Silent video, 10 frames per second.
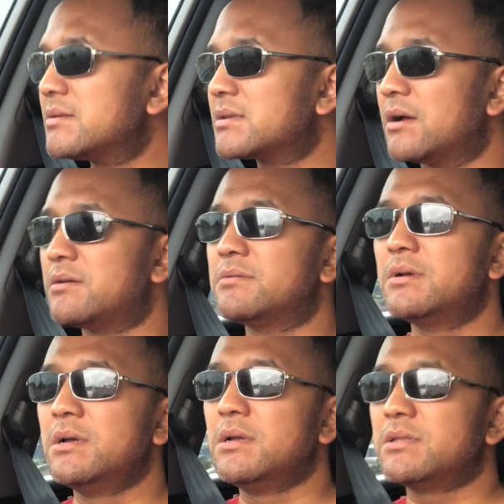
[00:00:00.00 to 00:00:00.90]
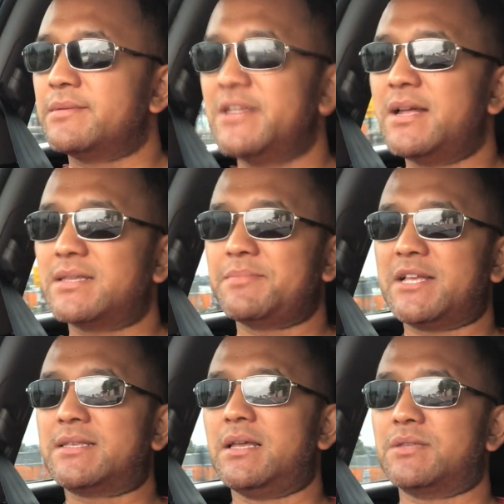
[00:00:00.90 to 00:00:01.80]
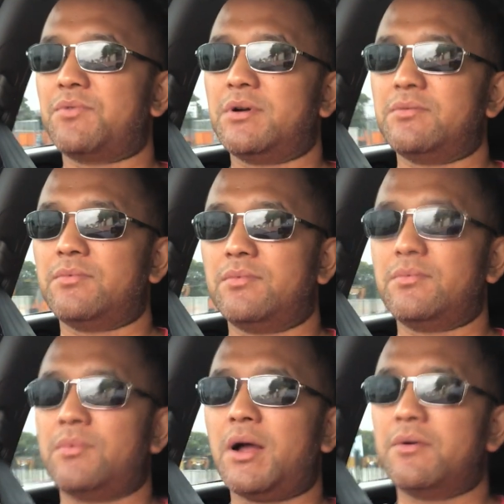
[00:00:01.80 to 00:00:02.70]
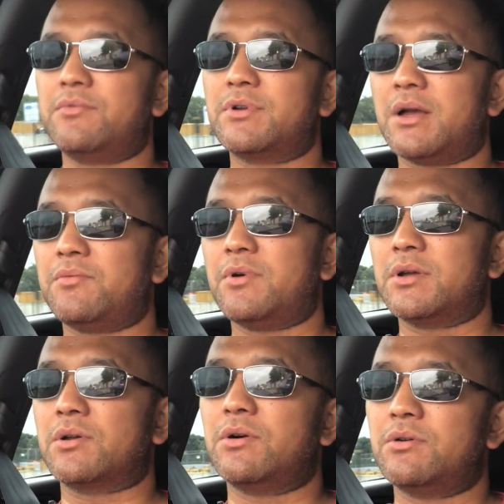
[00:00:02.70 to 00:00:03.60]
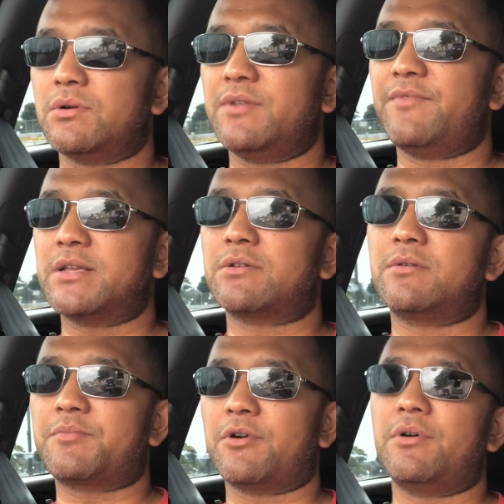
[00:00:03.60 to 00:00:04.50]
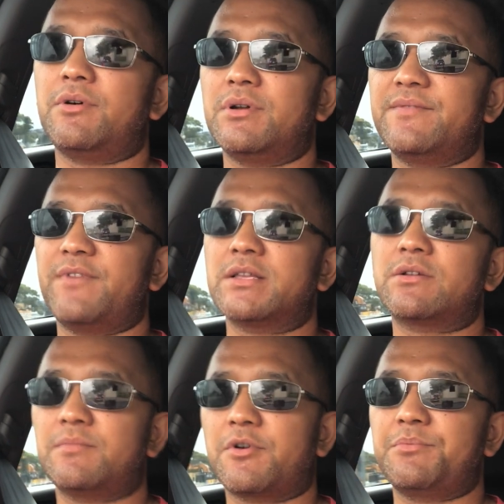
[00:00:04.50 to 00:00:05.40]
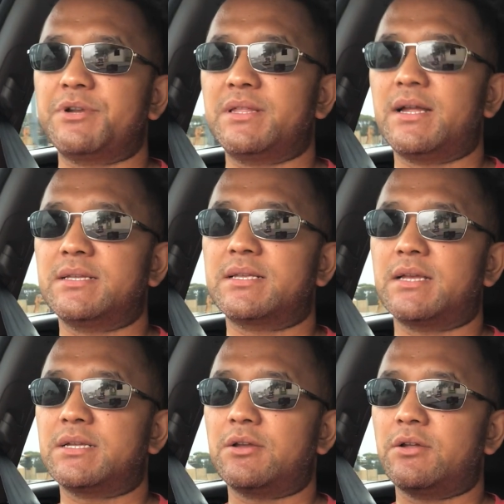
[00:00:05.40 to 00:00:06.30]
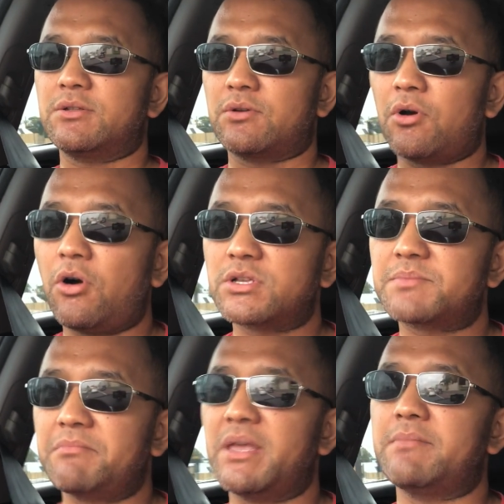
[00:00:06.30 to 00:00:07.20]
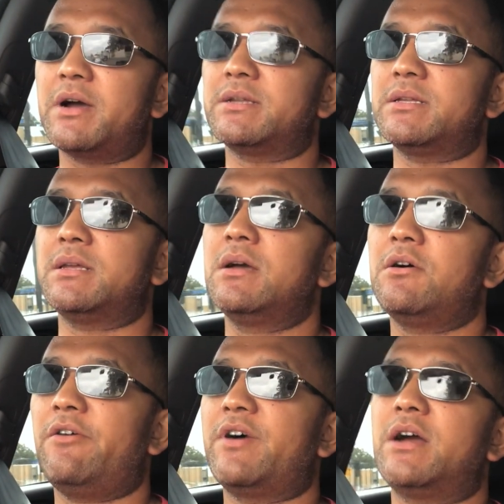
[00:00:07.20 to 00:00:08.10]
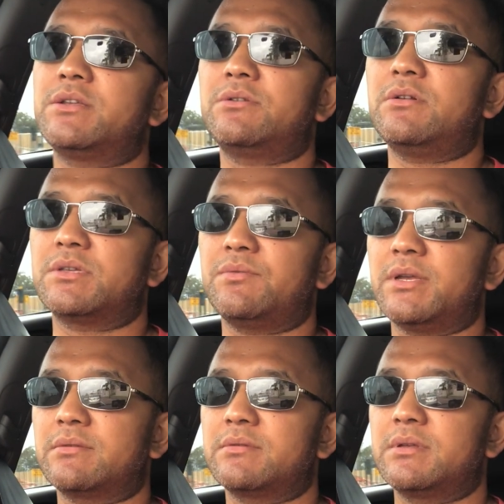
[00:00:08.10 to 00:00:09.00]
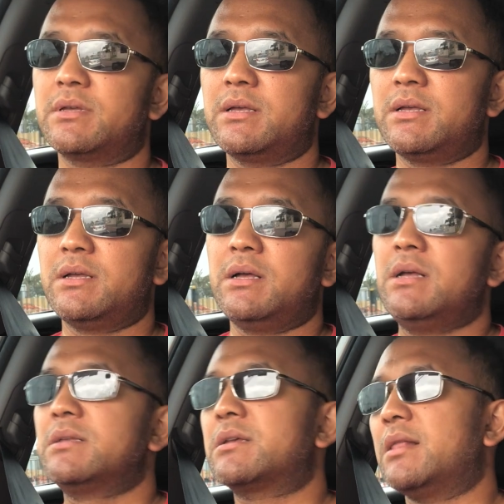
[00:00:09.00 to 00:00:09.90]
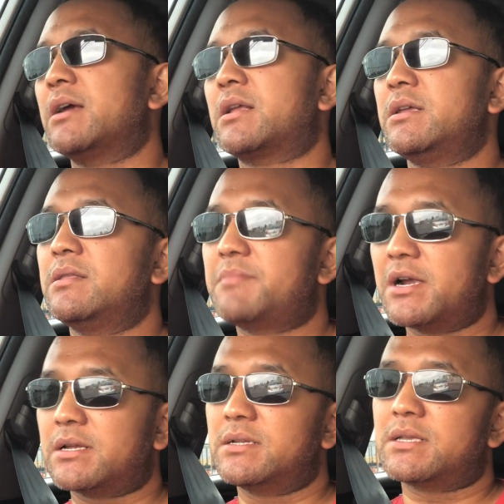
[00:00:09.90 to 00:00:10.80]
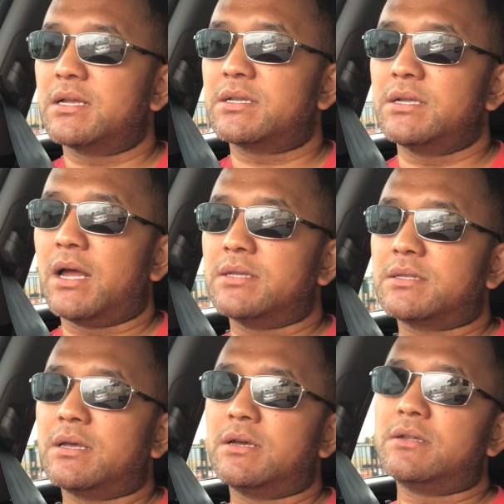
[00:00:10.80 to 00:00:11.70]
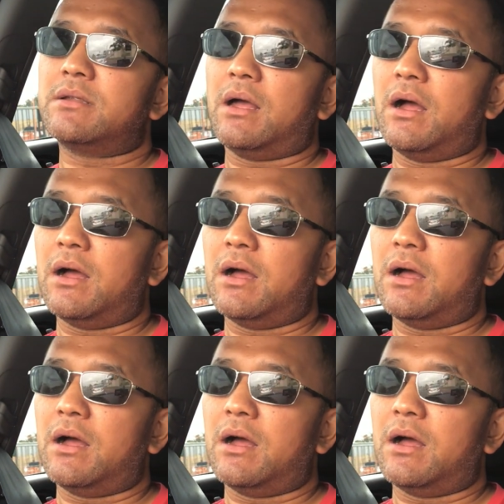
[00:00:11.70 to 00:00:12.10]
So to me, it doesn't make sense. Why would I want to go invest on a property that is actually going to cost me money of $100 a week? So luckily the market is actually has turned